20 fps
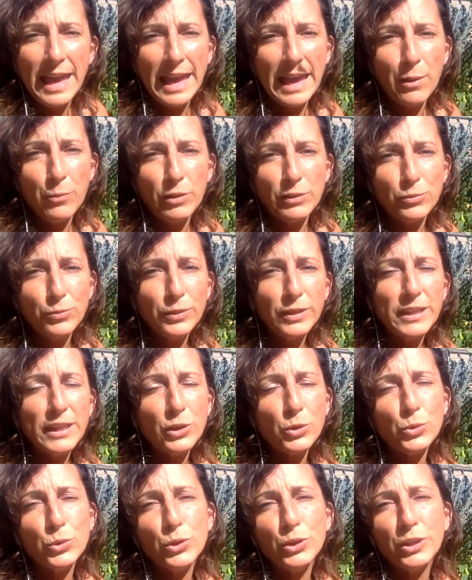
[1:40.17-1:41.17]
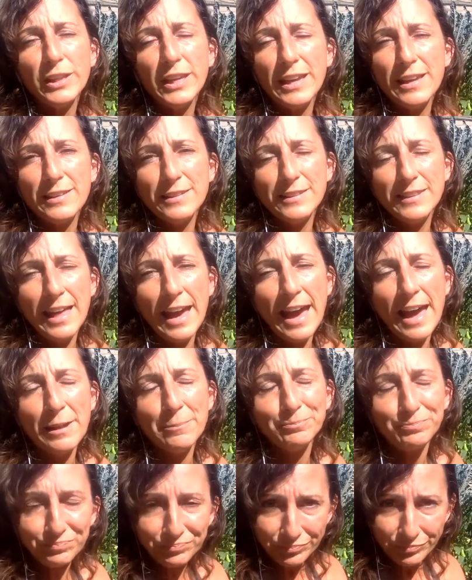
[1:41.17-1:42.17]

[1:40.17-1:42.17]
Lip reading: And what's really cool is that